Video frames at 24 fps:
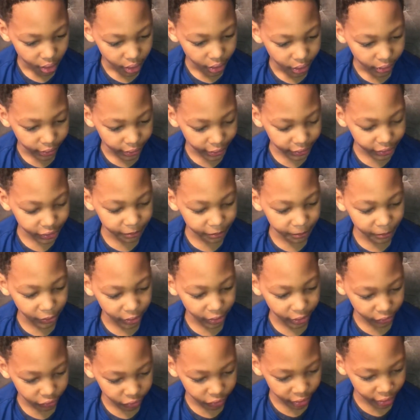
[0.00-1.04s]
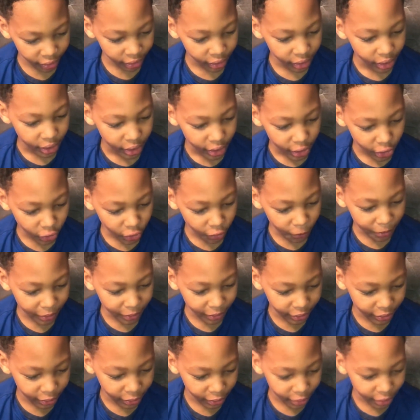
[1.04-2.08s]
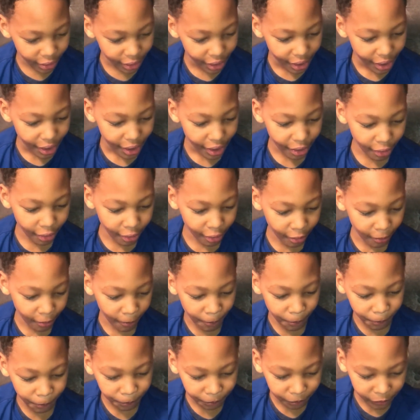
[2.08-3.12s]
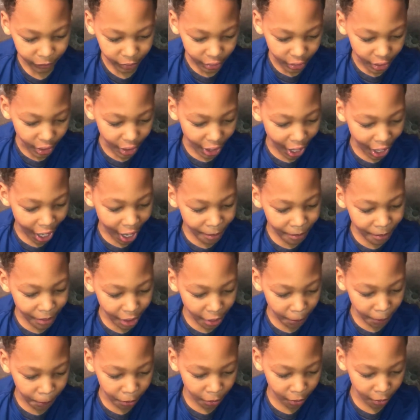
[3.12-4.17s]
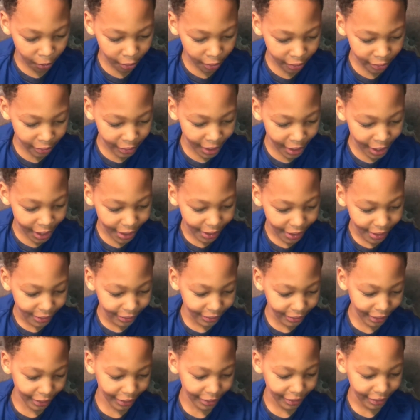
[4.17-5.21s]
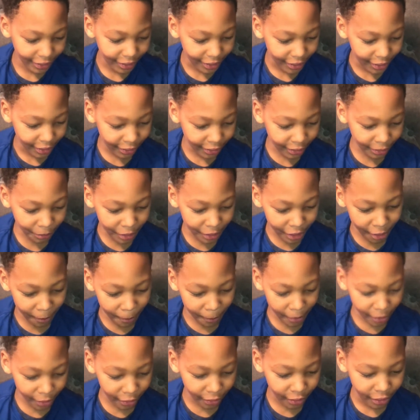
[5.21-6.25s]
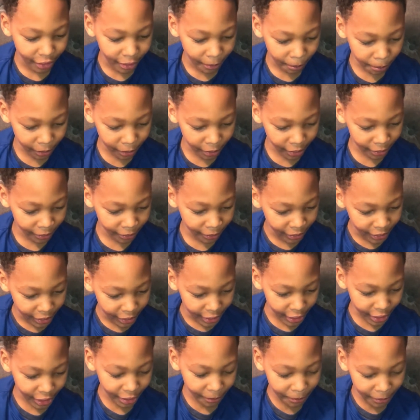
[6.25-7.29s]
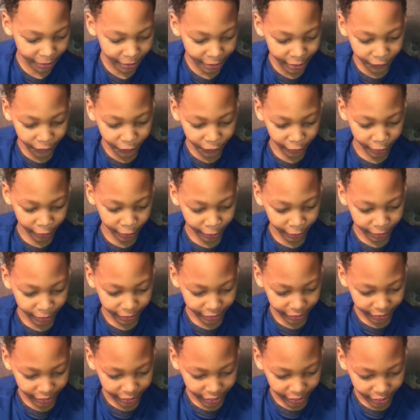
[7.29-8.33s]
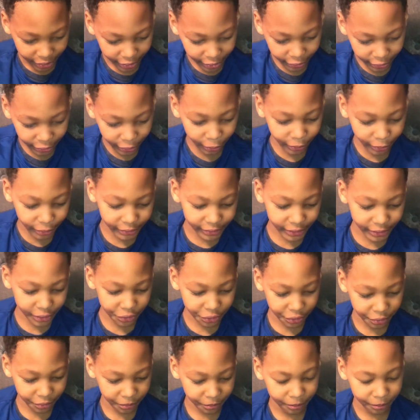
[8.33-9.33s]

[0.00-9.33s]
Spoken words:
Alexis marrying Trey, it would be good. I'm not a part of that, like them getting married, but it can be good for her. It's her decision.